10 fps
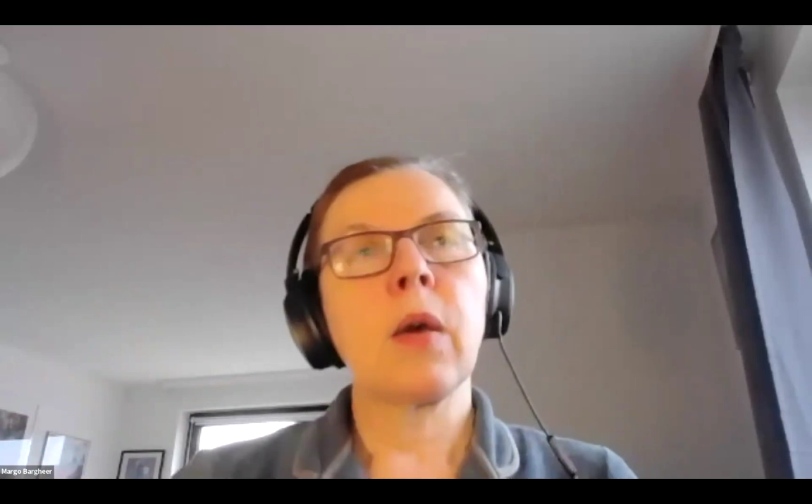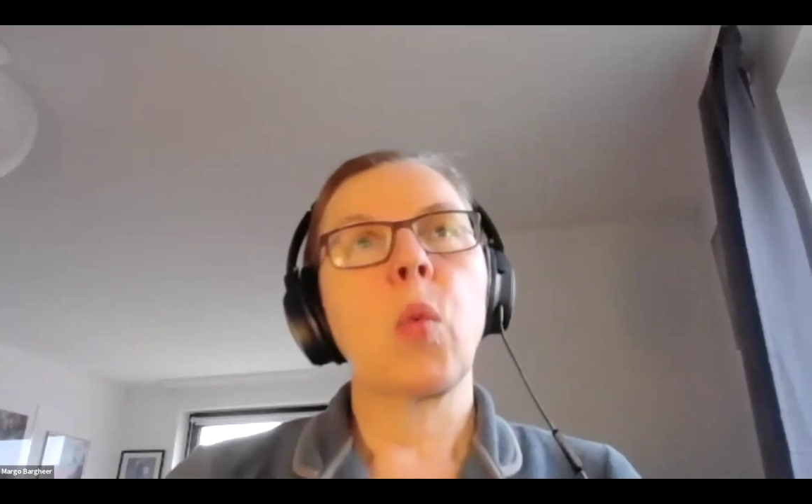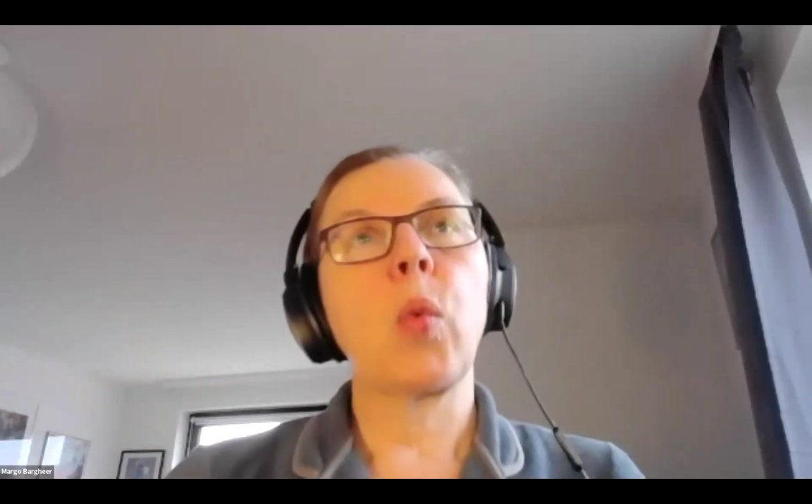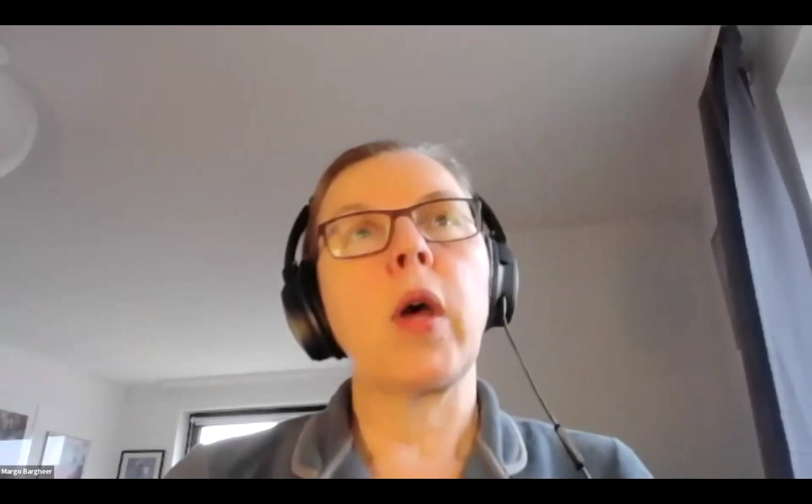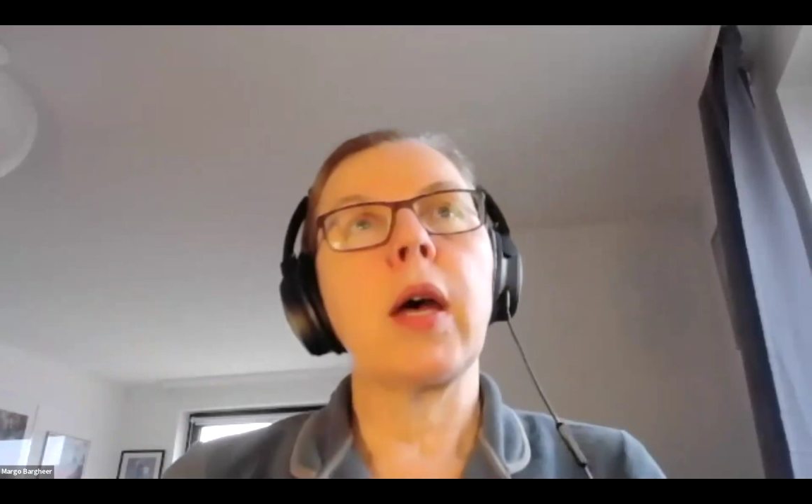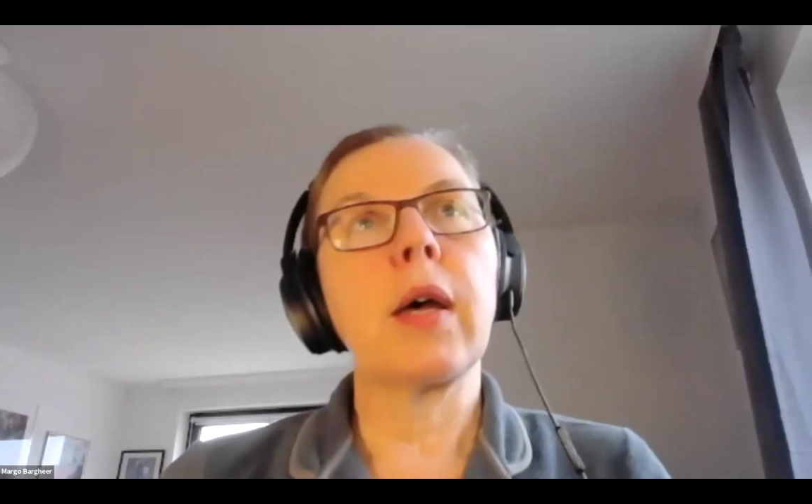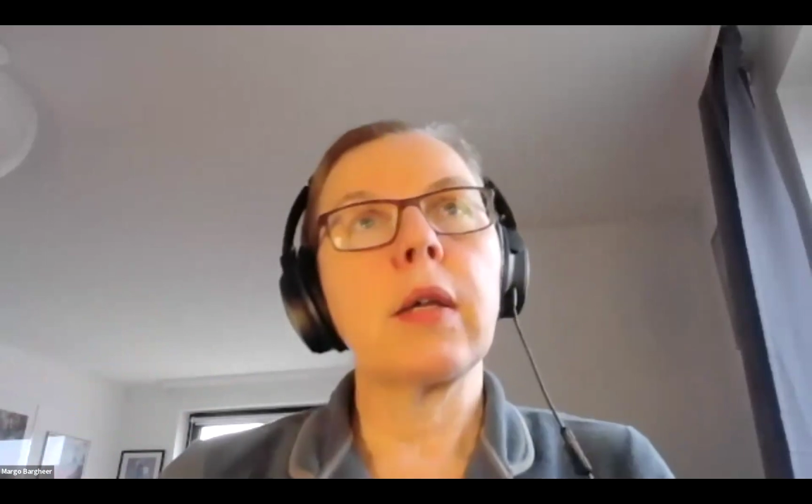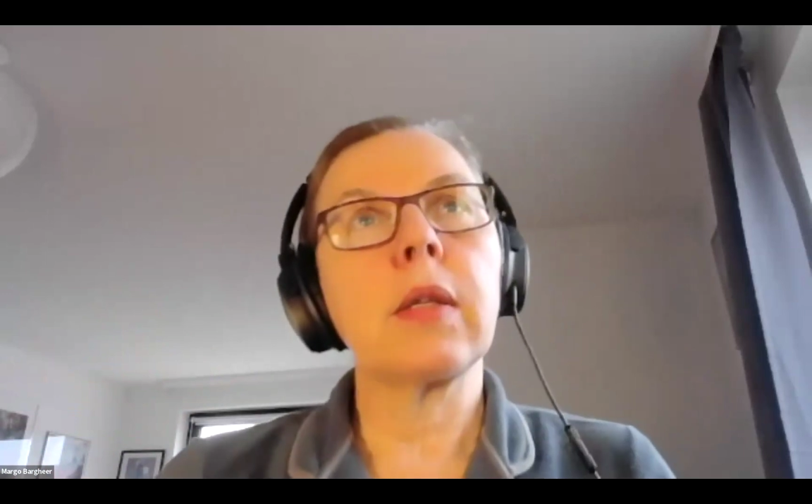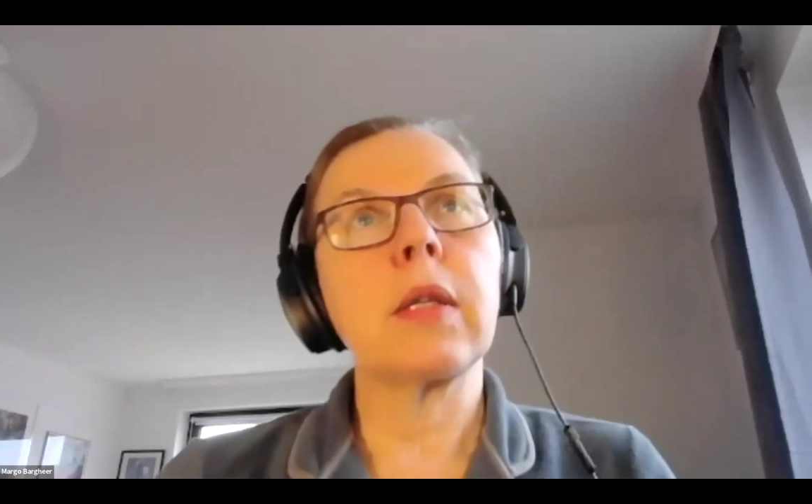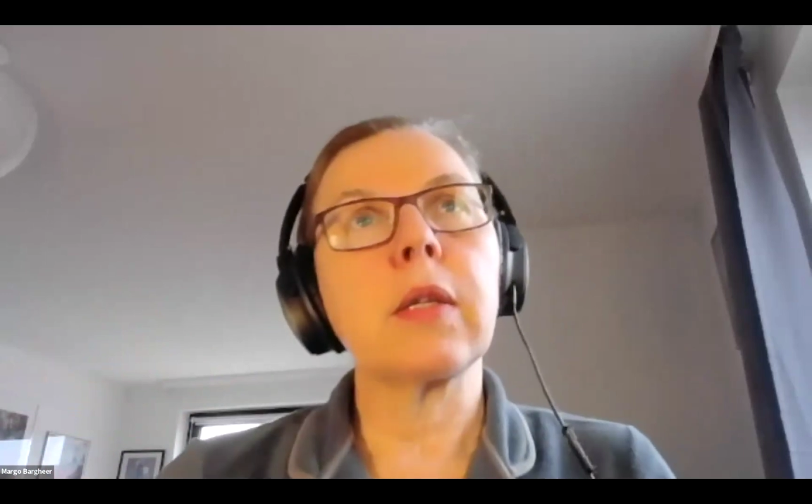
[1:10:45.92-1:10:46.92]

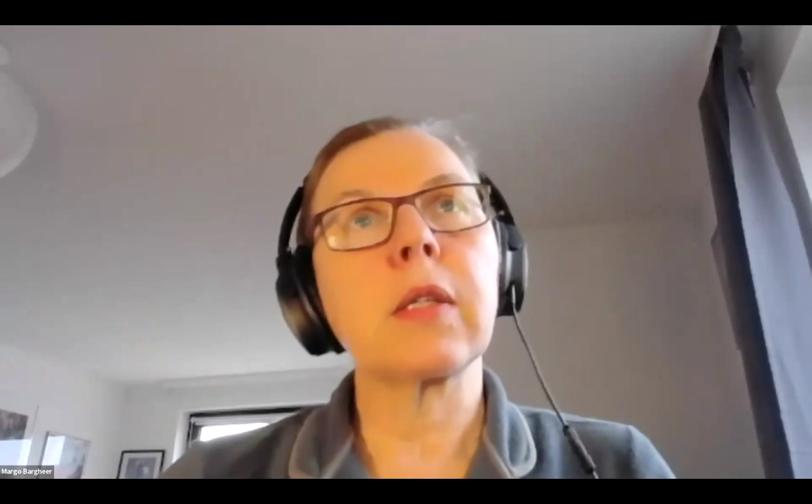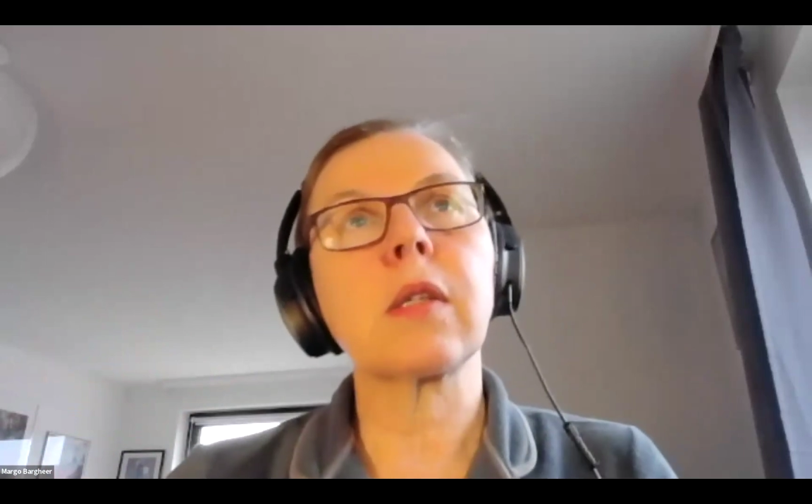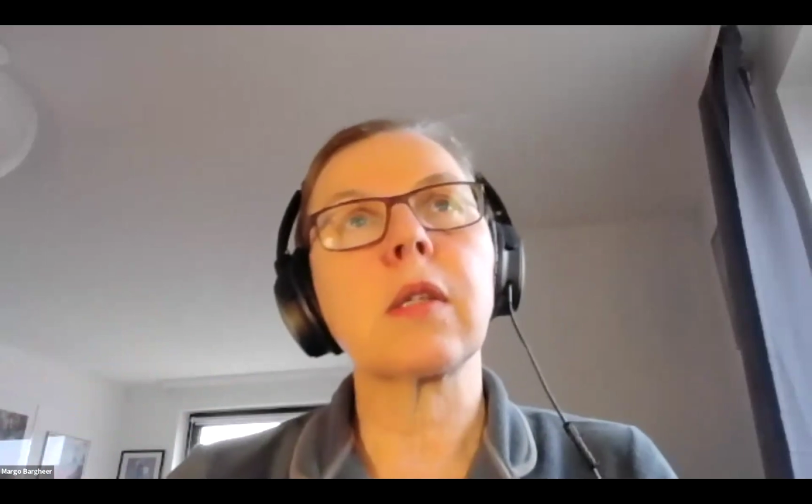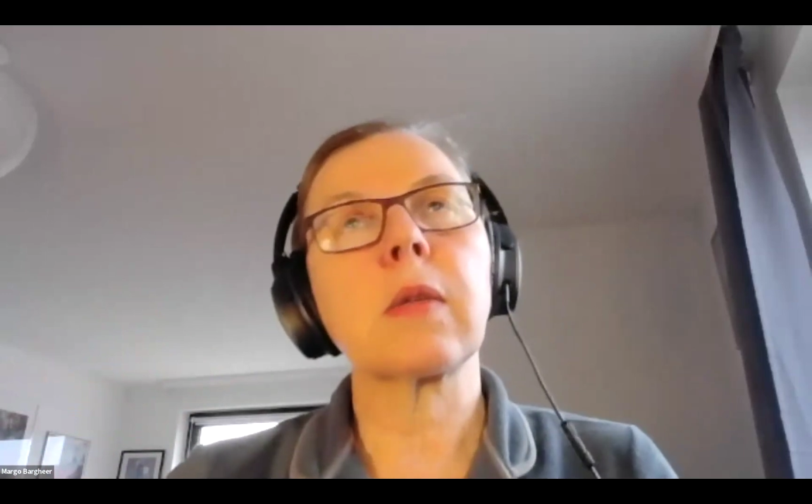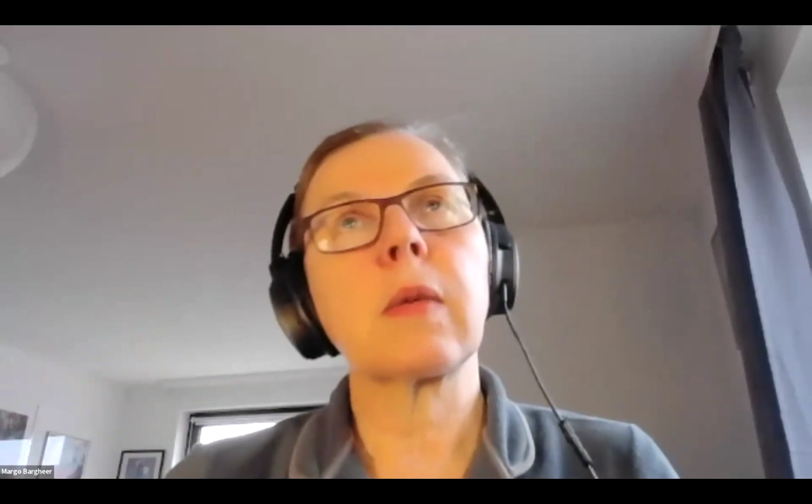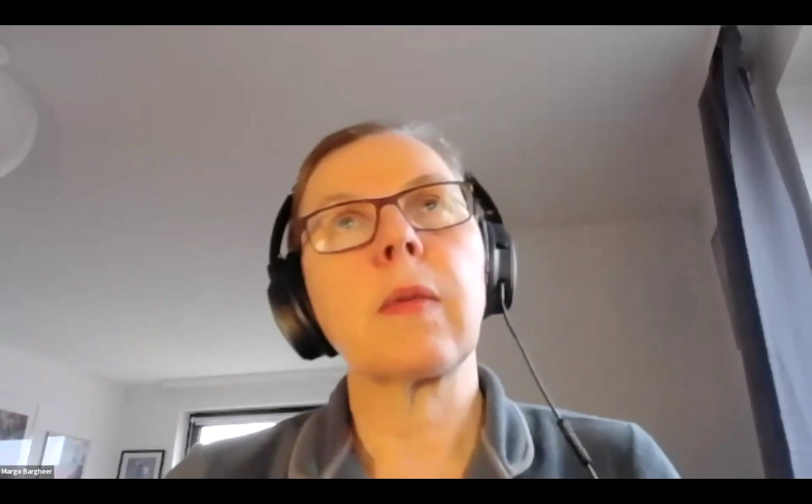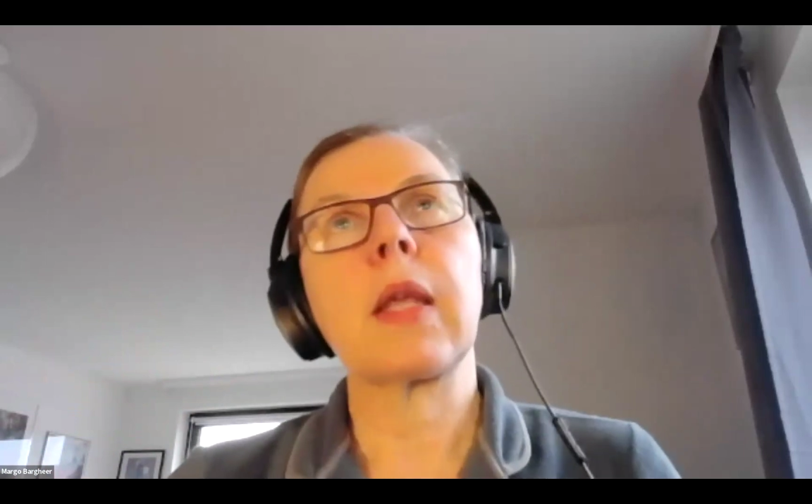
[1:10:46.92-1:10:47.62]
where these